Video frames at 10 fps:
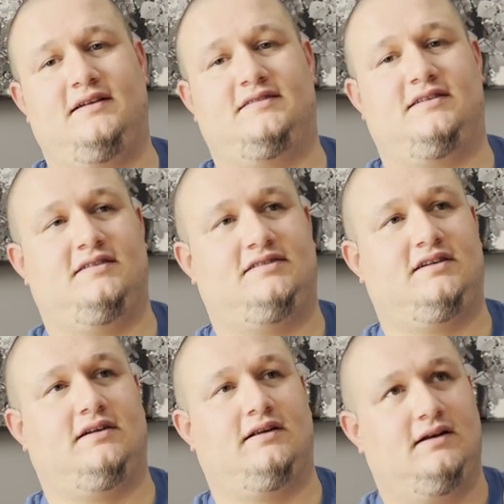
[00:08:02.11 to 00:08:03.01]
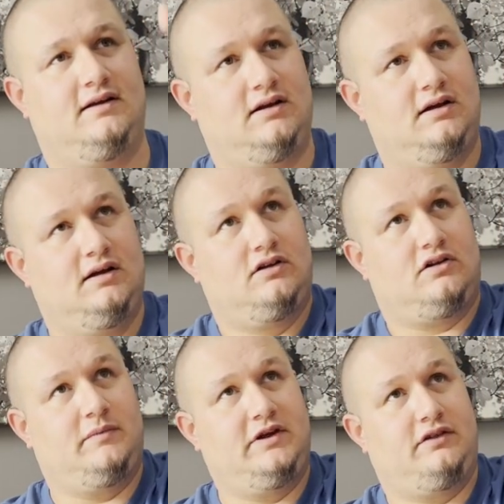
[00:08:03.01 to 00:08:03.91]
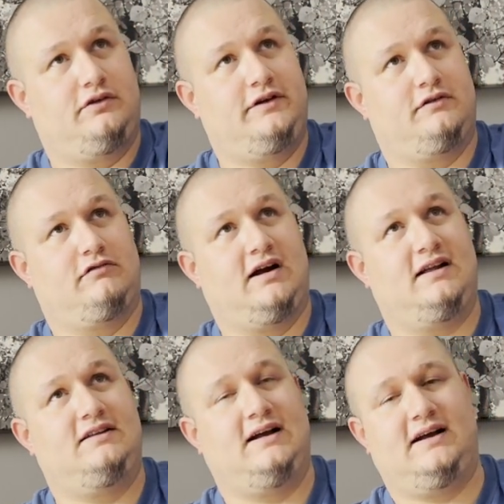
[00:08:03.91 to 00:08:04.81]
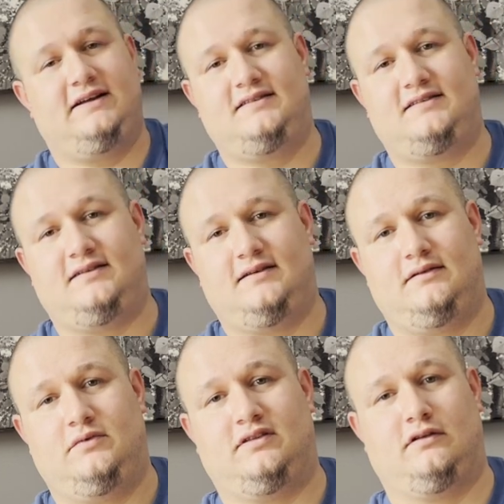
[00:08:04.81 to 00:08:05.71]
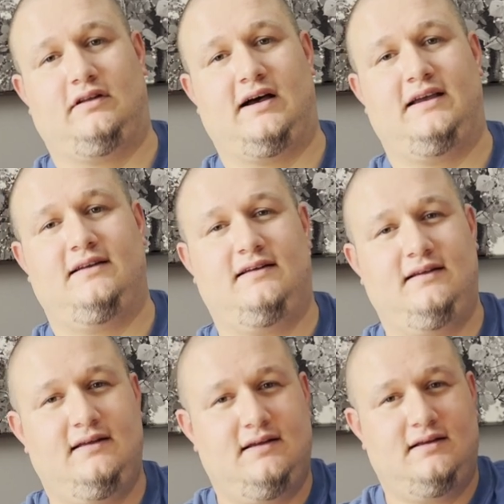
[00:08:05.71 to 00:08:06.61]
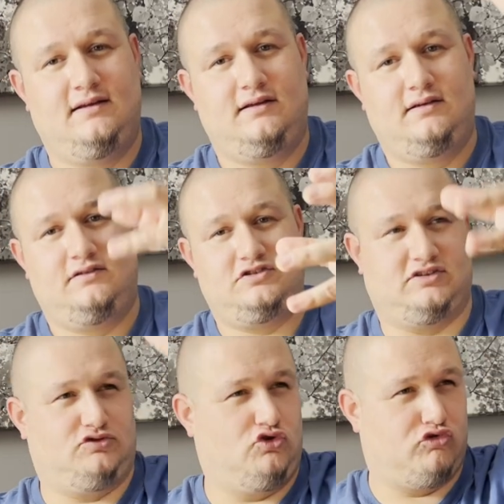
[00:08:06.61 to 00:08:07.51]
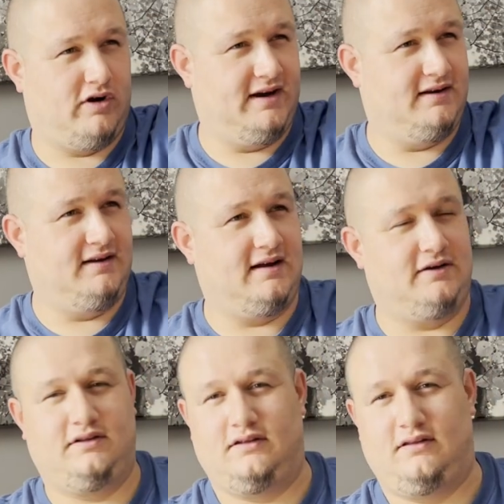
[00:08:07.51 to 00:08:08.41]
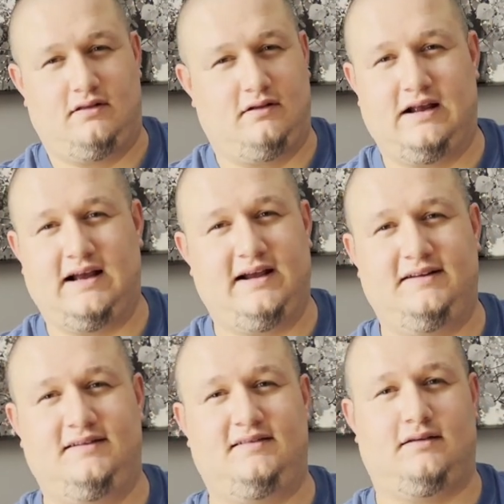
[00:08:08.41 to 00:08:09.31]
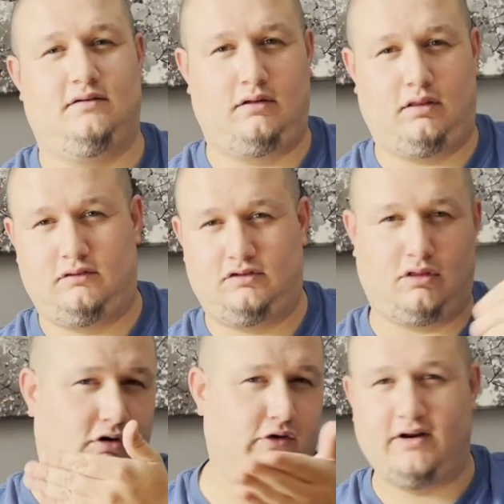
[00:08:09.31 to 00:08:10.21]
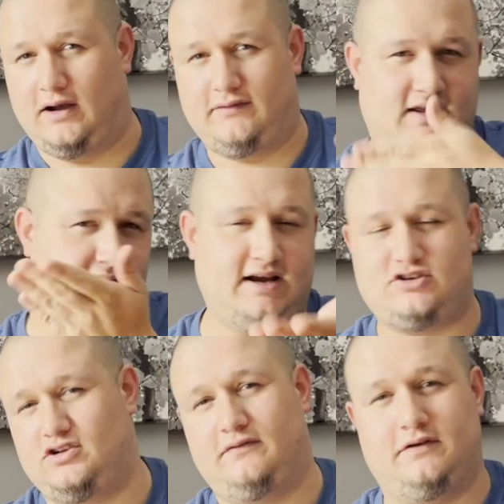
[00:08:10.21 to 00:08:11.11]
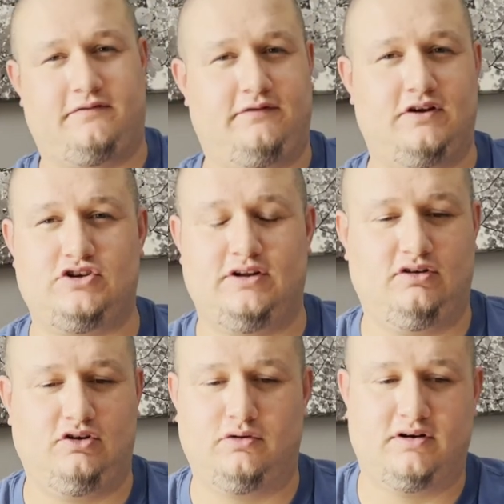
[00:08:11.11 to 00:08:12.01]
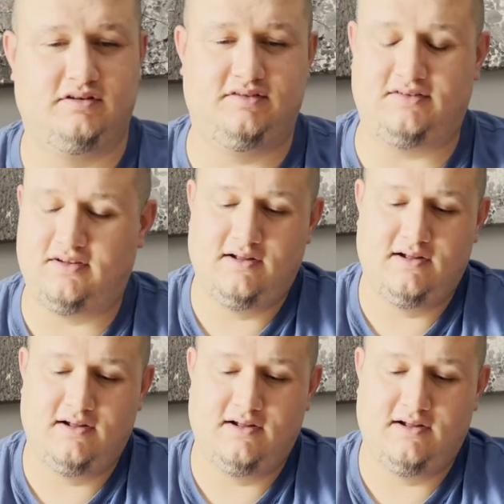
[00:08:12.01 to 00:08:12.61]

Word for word: It's going to start coming through your rod guides with the line, just grinding down the guides, throwing off the action of your fishing lures.